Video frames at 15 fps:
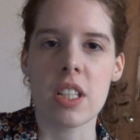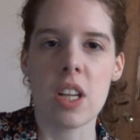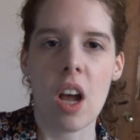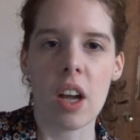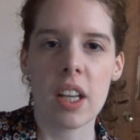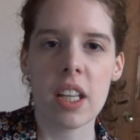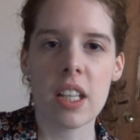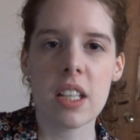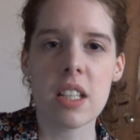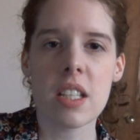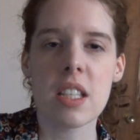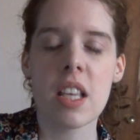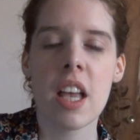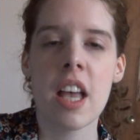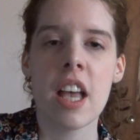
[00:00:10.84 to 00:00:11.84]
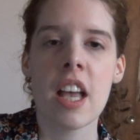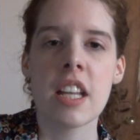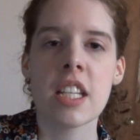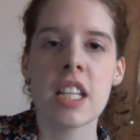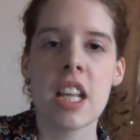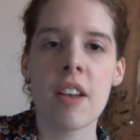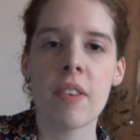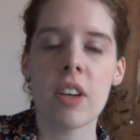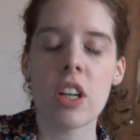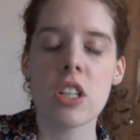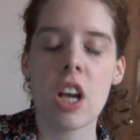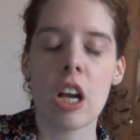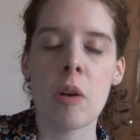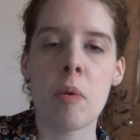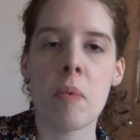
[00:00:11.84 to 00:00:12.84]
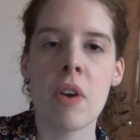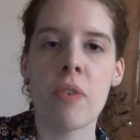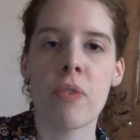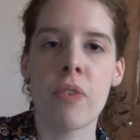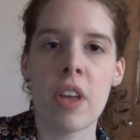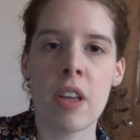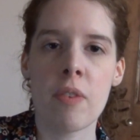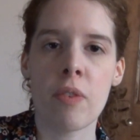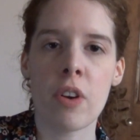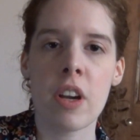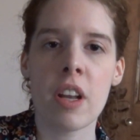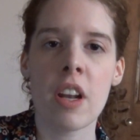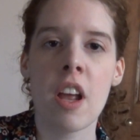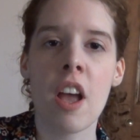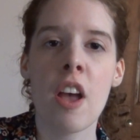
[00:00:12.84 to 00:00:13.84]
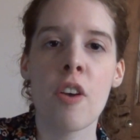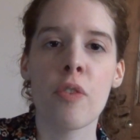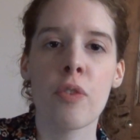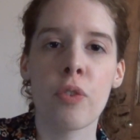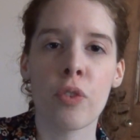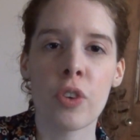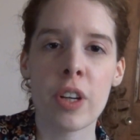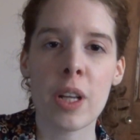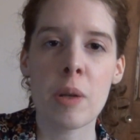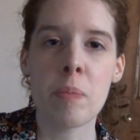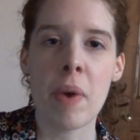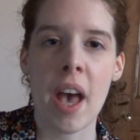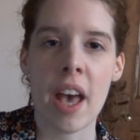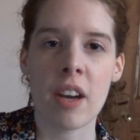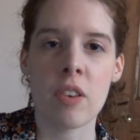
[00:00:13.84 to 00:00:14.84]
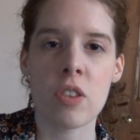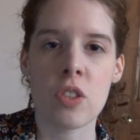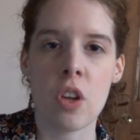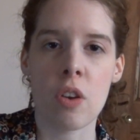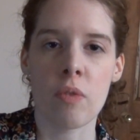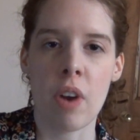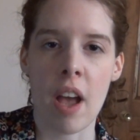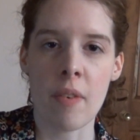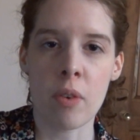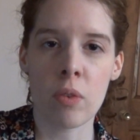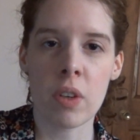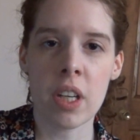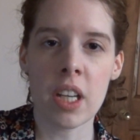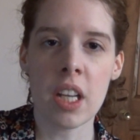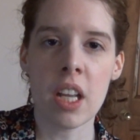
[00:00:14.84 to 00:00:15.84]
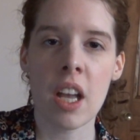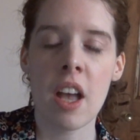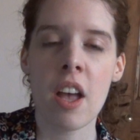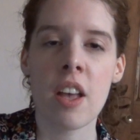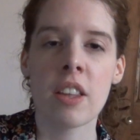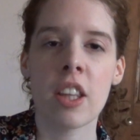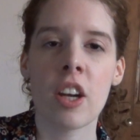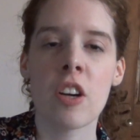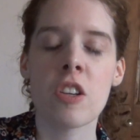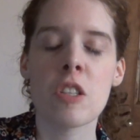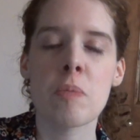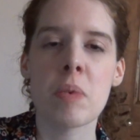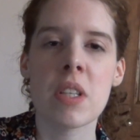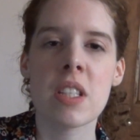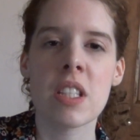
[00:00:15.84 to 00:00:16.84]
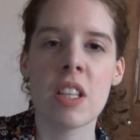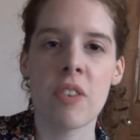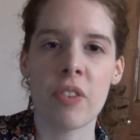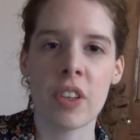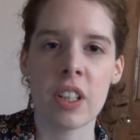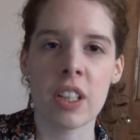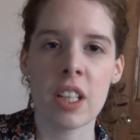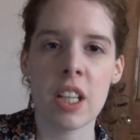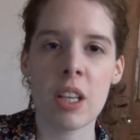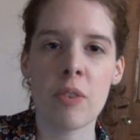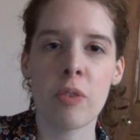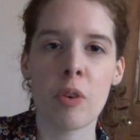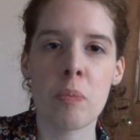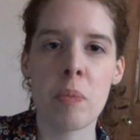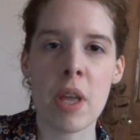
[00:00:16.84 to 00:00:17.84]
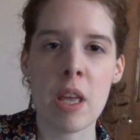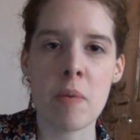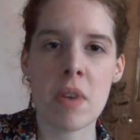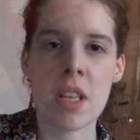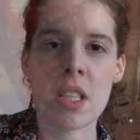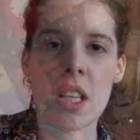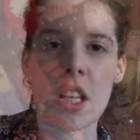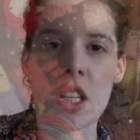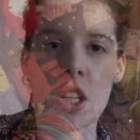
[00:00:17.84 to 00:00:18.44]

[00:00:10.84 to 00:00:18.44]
Stockings. Today I'm going to talk about my favorite free patterns on Ravelry that are specifically for babies and